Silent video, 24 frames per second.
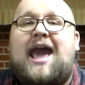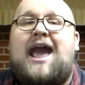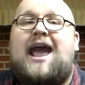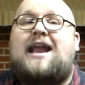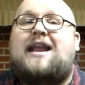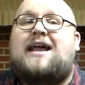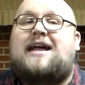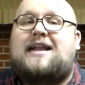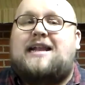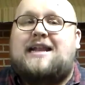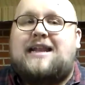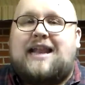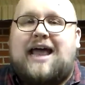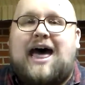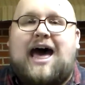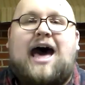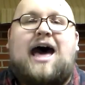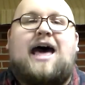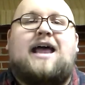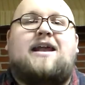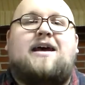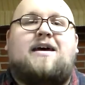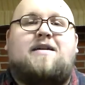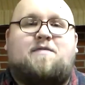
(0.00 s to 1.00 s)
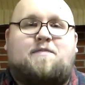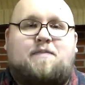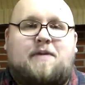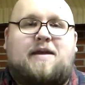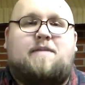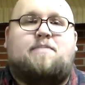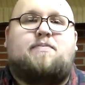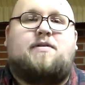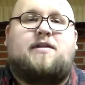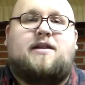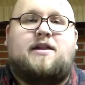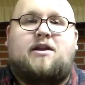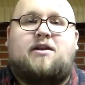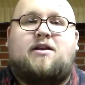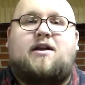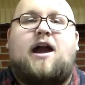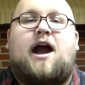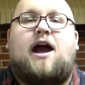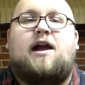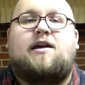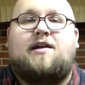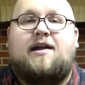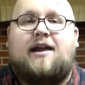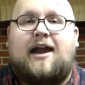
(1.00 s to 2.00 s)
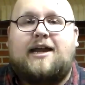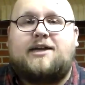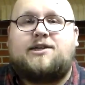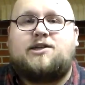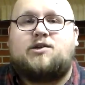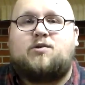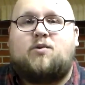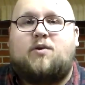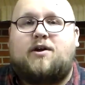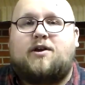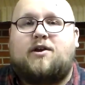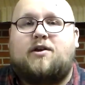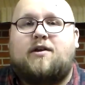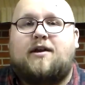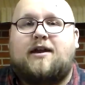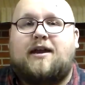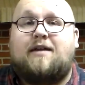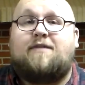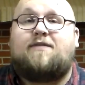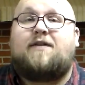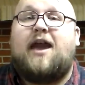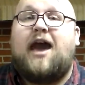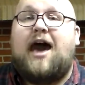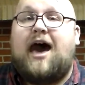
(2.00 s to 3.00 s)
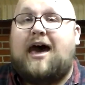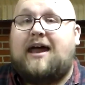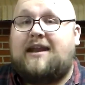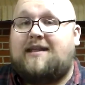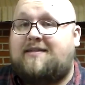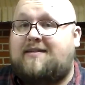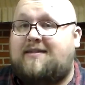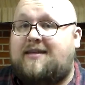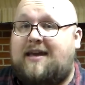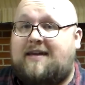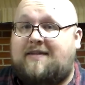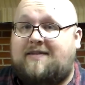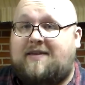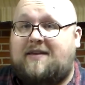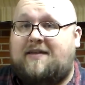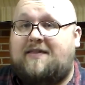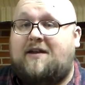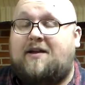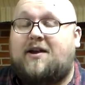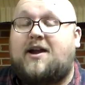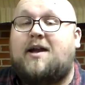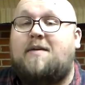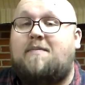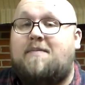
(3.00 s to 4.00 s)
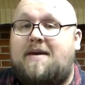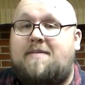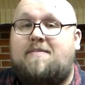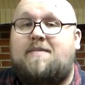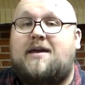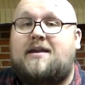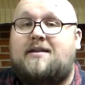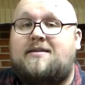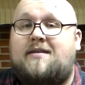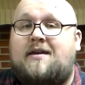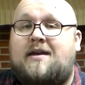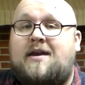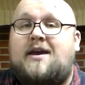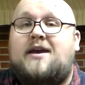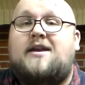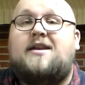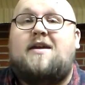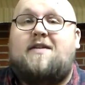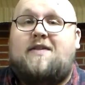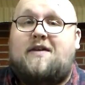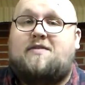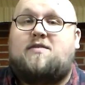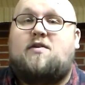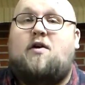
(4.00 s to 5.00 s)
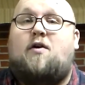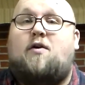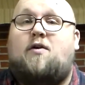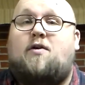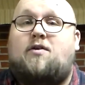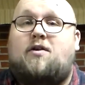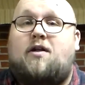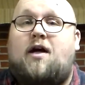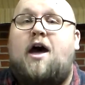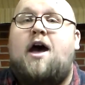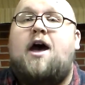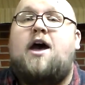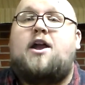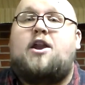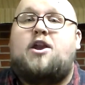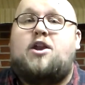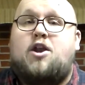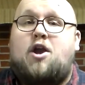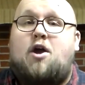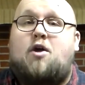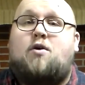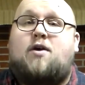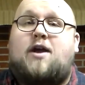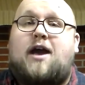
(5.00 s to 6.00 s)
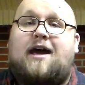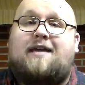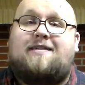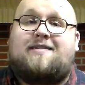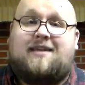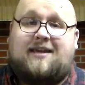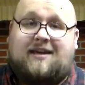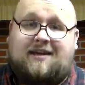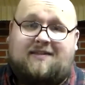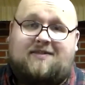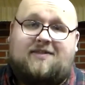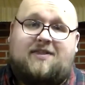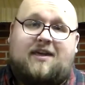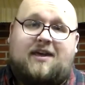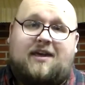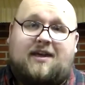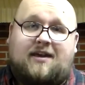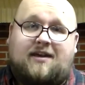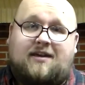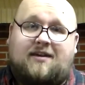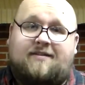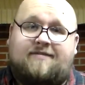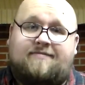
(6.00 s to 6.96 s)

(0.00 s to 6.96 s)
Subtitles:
and a lot of people in your congregation wondering if God is testing their commitment to this whole no cussing thing.